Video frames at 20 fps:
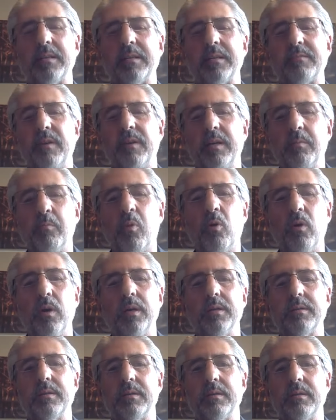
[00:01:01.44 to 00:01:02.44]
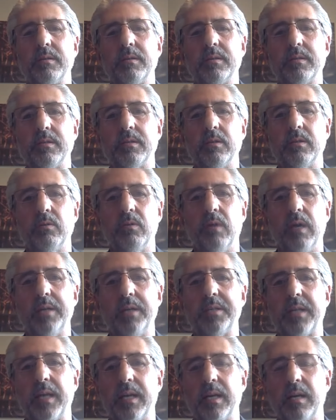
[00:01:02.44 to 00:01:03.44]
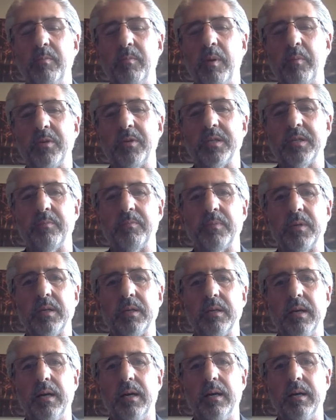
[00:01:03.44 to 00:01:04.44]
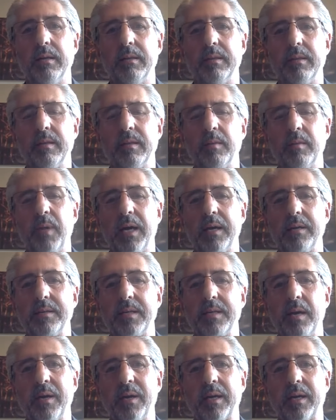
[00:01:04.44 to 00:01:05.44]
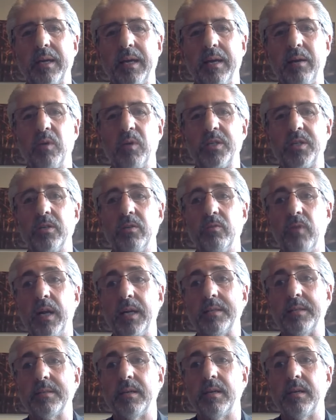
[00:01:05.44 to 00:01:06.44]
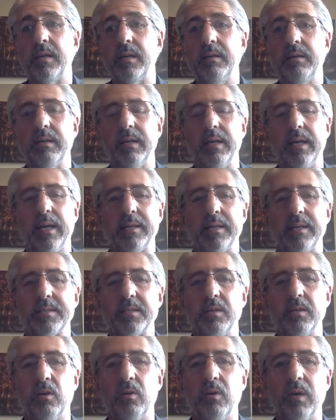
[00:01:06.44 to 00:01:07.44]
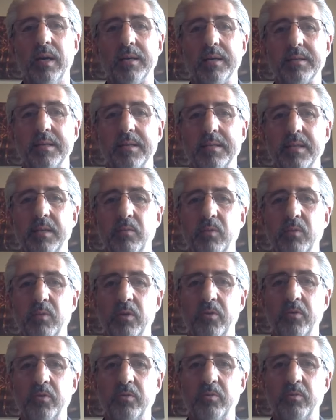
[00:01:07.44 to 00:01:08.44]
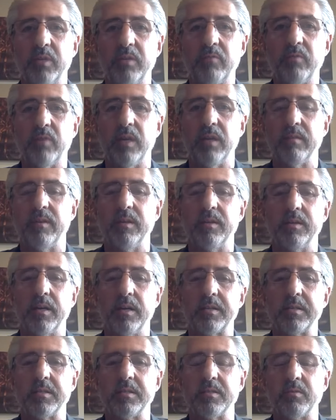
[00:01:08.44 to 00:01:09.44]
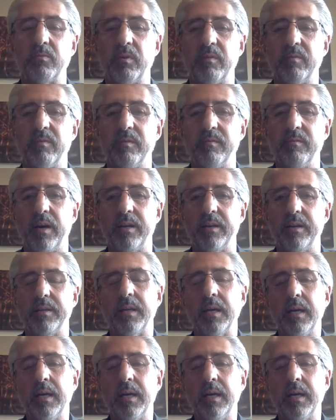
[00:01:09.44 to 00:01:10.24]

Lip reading: it's very important to educate our membership on the pandemic and what your rights are. And so, as I said, we'll go through a brief round of introductions, and we've invited